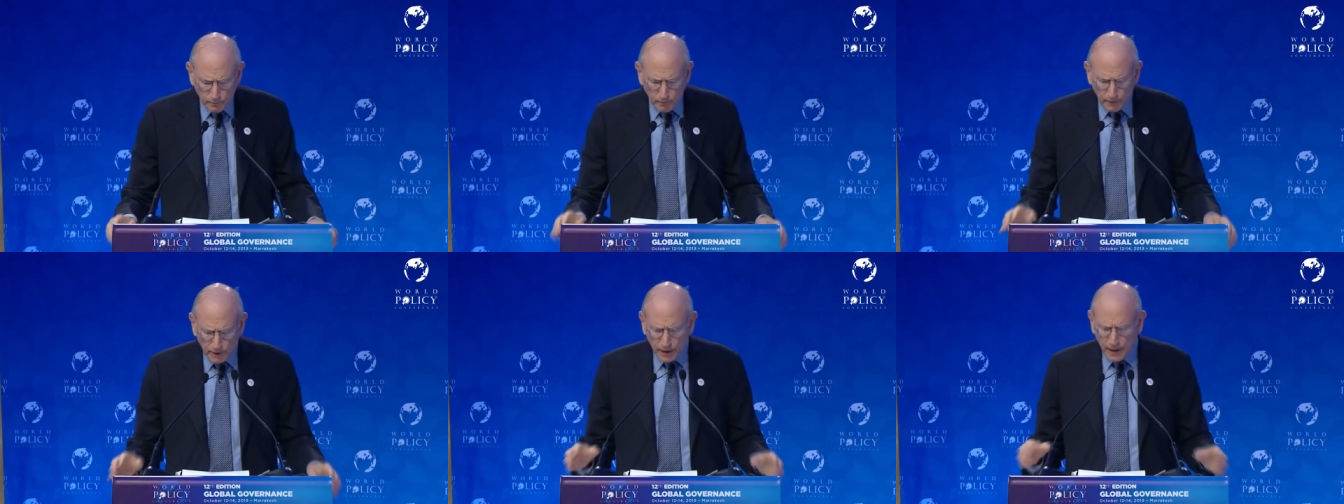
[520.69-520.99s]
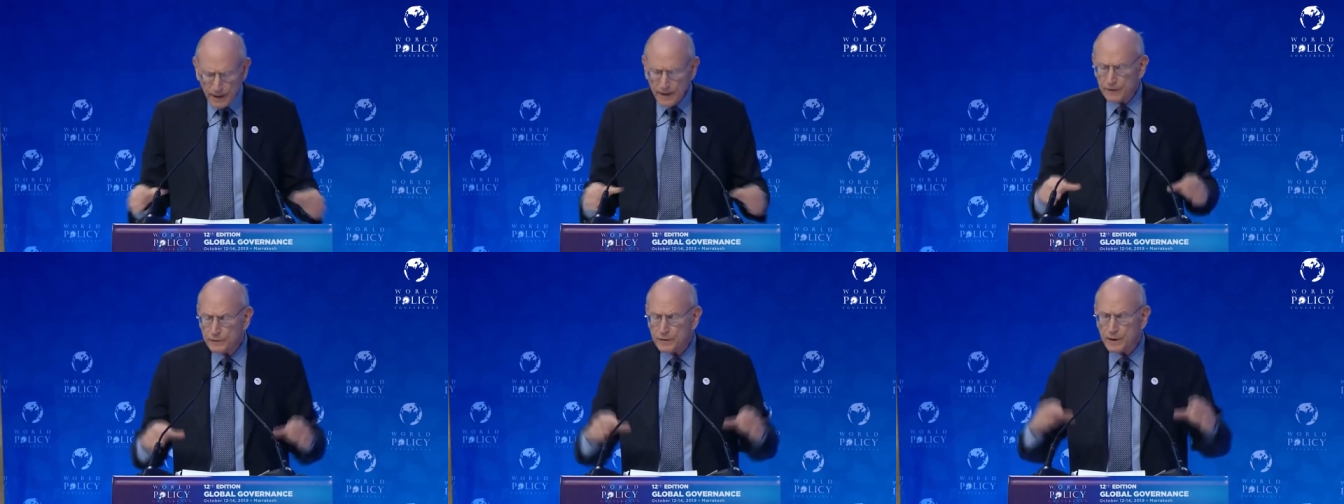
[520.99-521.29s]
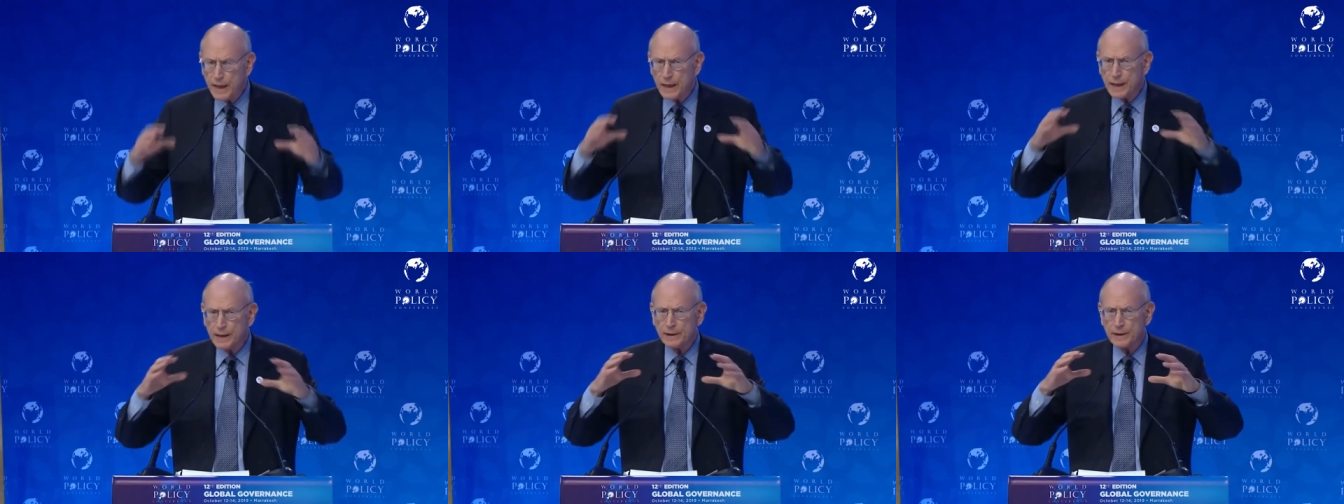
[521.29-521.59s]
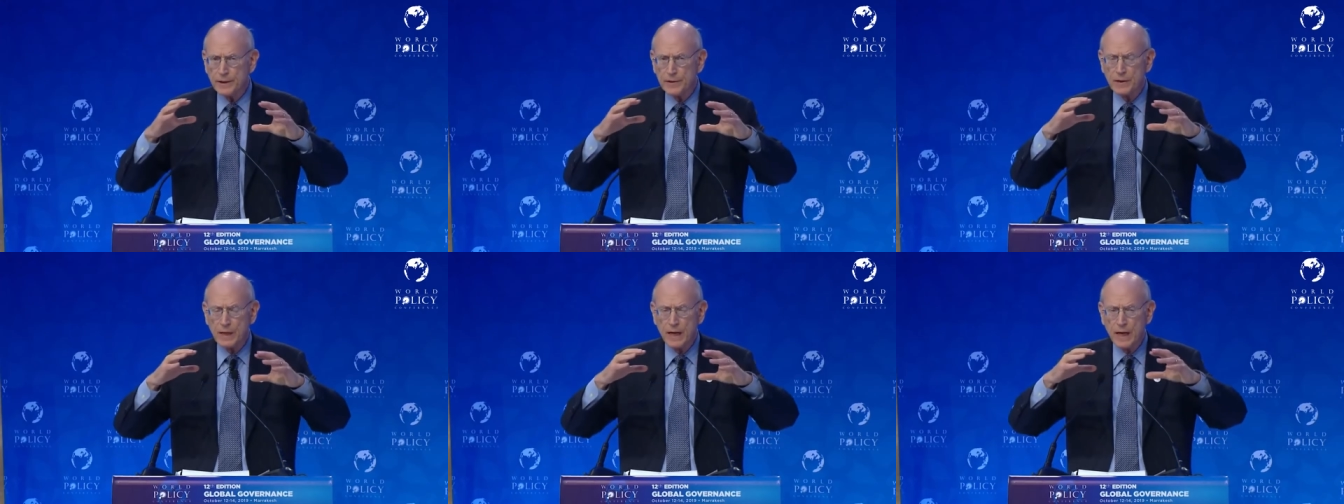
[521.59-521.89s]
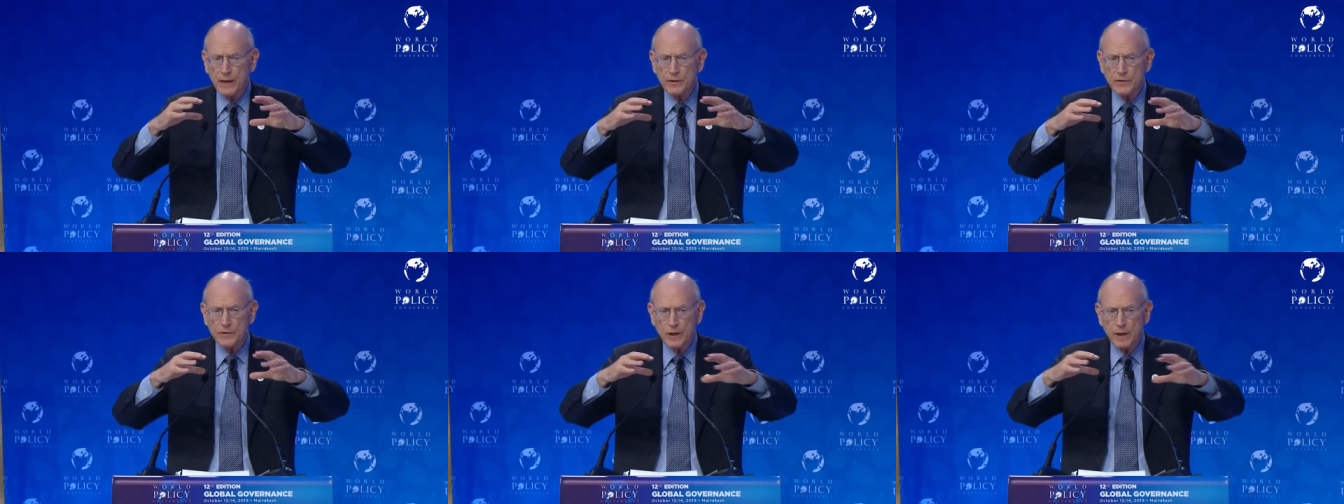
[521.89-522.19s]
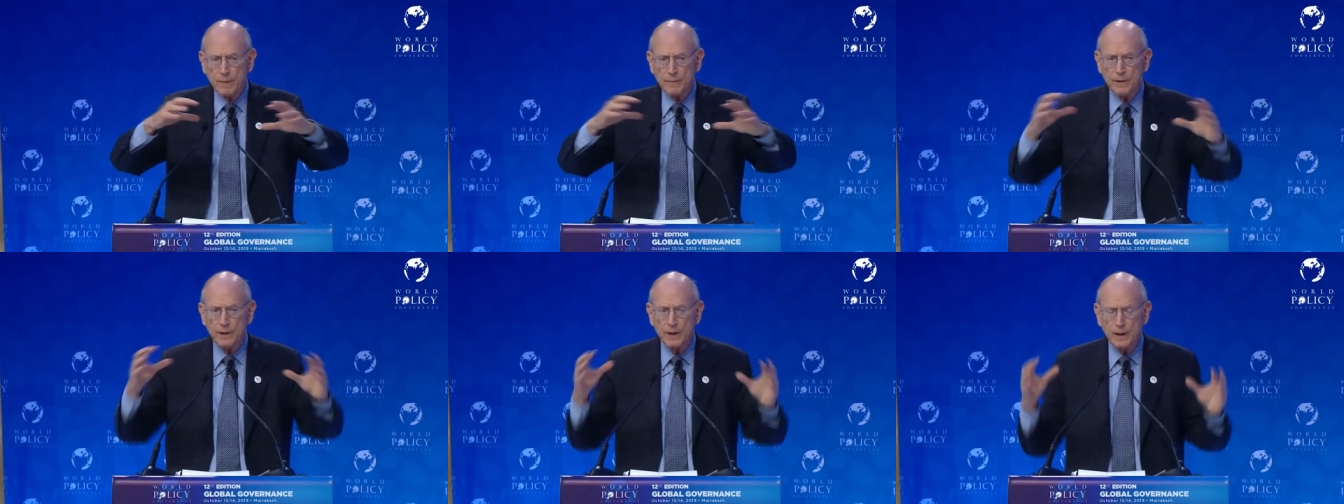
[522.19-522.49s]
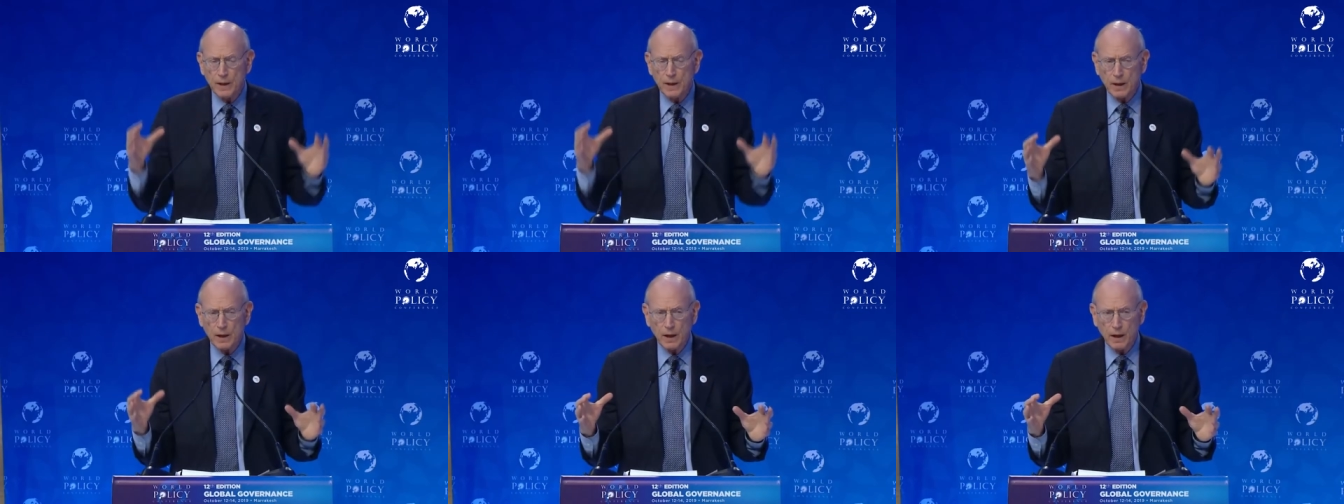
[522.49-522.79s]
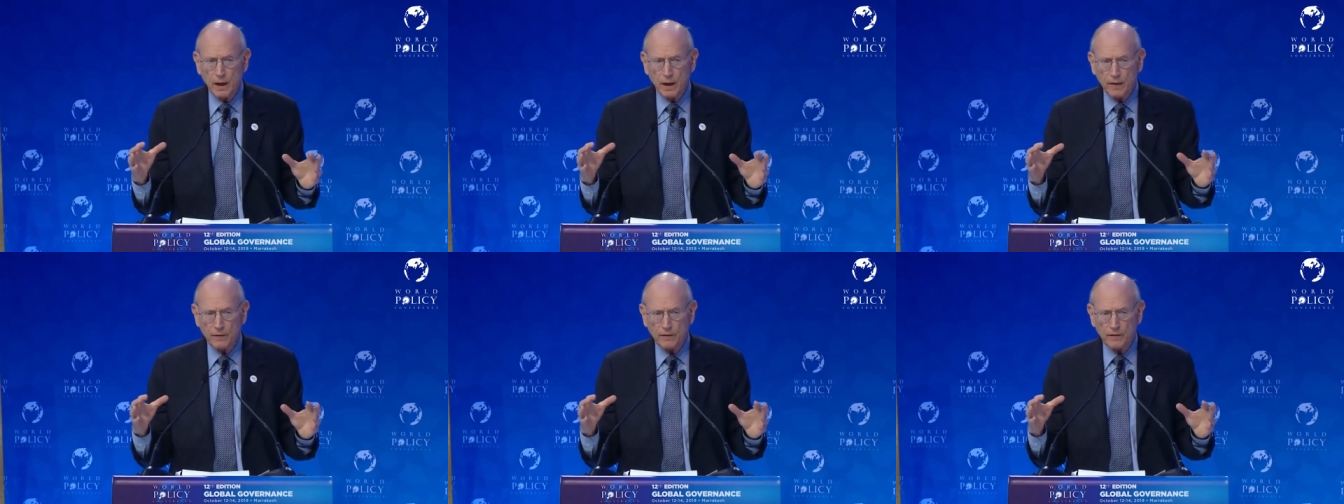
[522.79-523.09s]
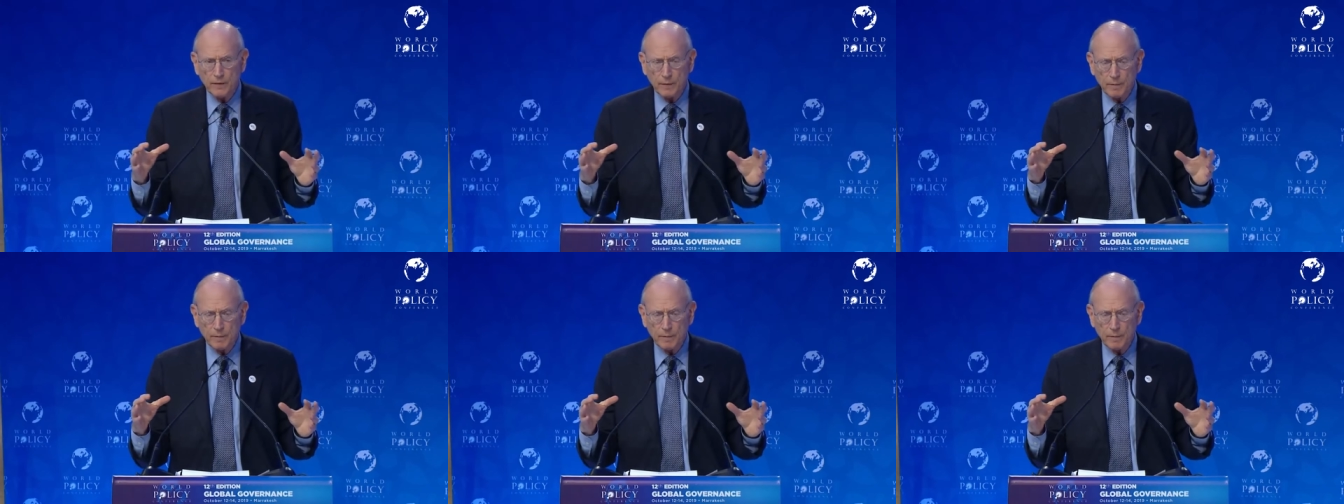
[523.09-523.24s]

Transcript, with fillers: they have taken this concept of